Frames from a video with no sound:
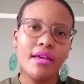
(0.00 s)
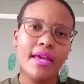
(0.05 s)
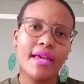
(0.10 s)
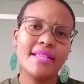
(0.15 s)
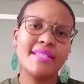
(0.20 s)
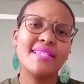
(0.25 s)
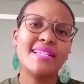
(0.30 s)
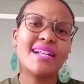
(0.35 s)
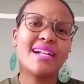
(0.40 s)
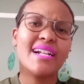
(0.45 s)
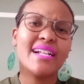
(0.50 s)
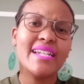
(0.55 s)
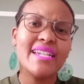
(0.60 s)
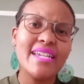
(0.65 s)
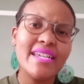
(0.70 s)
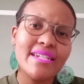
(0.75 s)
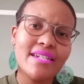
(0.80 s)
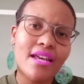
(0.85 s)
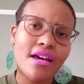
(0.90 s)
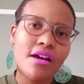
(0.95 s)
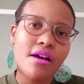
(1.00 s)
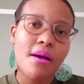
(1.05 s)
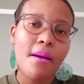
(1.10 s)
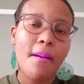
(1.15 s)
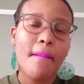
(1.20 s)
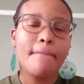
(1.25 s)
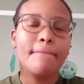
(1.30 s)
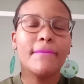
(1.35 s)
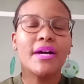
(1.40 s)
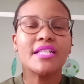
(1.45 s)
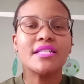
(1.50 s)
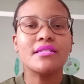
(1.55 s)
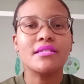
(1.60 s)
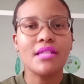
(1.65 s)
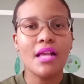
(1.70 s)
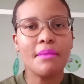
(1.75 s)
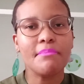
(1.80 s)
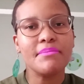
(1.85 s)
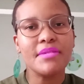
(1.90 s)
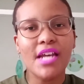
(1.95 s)
It's cleaner, but
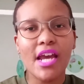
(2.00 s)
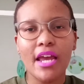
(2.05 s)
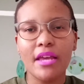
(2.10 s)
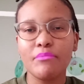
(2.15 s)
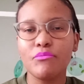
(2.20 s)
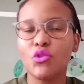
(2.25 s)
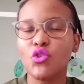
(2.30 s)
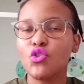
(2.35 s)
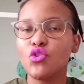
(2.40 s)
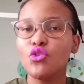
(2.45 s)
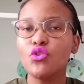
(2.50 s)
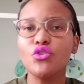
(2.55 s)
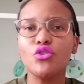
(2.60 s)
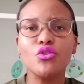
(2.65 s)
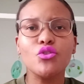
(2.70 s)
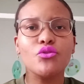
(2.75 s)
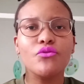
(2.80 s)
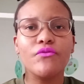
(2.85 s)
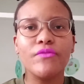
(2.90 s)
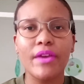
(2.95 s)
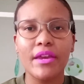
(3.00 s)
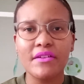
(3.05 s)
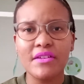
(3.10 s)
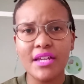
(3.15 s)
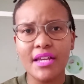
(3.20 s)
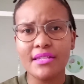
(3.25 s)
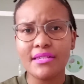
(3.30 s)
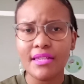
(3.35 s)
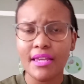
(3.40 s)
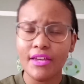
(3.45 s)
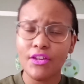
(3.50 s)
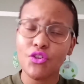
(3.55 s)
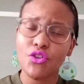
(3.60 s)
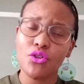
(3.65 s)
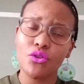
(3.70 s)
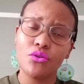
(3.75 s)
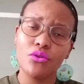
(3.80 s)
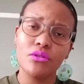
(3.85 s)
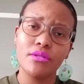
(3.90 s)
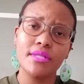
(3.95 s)
sometimes due to various
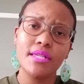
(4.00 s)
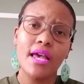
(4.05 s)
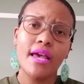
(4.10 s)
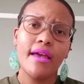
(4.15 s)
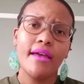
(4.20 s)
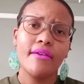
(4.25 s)
issues,